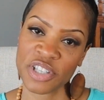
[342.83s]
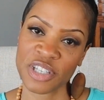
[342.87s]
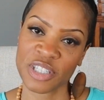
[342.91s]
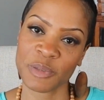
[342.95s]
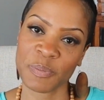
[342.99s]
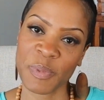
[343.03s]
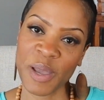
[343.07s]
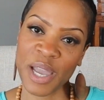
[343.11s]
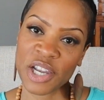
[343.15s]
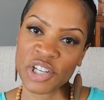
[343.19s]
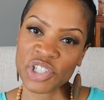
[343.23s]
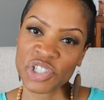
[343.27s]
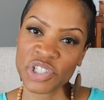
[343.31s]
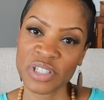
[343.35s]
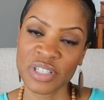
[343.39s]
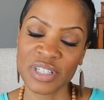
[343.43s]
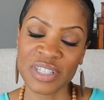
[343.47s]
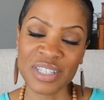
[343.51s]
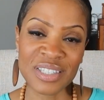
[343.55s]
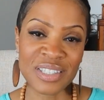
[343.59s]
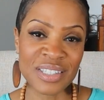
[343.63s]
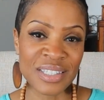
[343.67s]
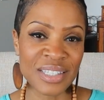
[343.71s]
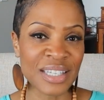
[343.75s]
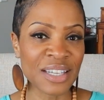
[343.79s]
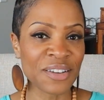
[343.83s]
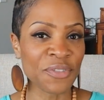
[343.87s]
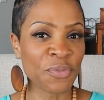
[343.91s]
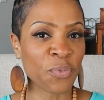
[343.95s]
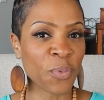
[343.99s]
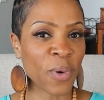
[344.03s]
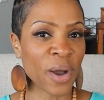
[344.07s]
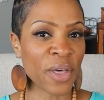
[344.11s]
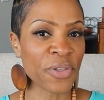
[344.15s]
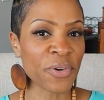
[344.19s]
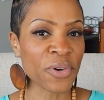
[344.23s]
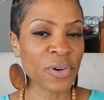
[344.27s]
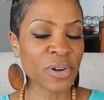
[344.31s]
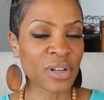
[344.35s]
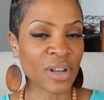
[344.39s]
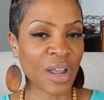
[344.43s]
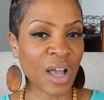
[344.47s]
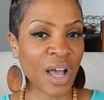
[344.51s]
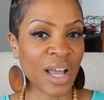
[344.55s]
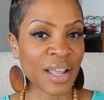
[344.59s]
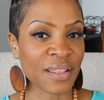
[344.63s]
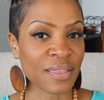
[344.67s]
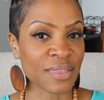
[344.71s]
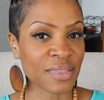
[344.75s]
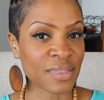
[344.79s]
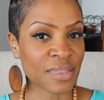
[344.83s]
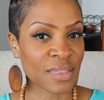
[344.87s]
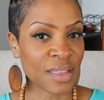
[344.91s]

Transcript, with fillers: this patient to see if whether or not